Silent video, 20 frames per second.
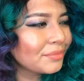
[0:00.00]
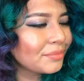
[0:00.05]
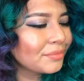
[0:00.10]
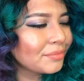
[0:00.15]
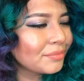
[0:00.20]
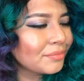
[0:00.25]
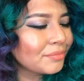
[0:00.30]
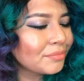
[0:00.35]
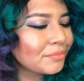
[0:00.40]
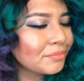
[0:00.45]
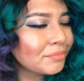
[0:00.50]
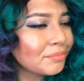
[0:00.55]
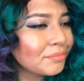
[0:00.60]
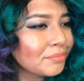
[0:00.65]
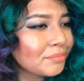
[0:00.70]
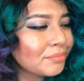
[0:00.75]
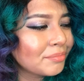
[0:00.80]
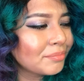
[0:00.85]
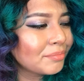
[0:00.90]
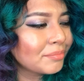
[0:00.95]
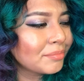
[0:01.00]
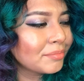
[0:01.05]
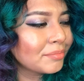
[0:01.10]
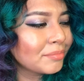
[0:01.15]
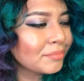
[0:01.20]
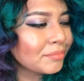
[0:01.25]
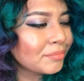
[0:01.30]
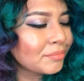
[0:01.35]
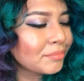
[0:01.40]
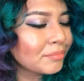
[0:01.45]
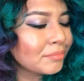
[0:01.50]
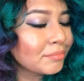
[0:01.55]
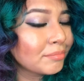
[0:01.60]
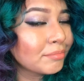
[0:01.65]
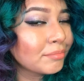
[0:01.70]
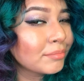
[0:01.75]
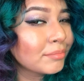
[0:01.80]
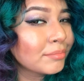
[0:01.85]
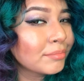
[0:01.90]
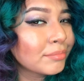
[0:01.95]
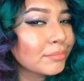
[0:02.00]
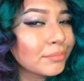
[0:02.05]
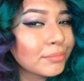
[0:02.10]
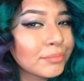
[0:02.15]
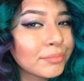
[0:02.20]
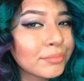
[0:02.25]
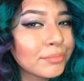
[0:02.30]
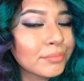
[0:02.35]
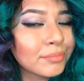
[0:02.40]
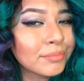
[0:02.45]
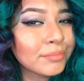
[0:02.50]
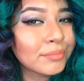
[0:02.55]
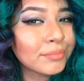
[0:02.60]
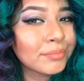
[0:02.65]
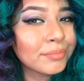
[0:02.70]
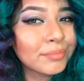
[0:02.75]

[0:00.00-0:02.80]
Nobody speaks.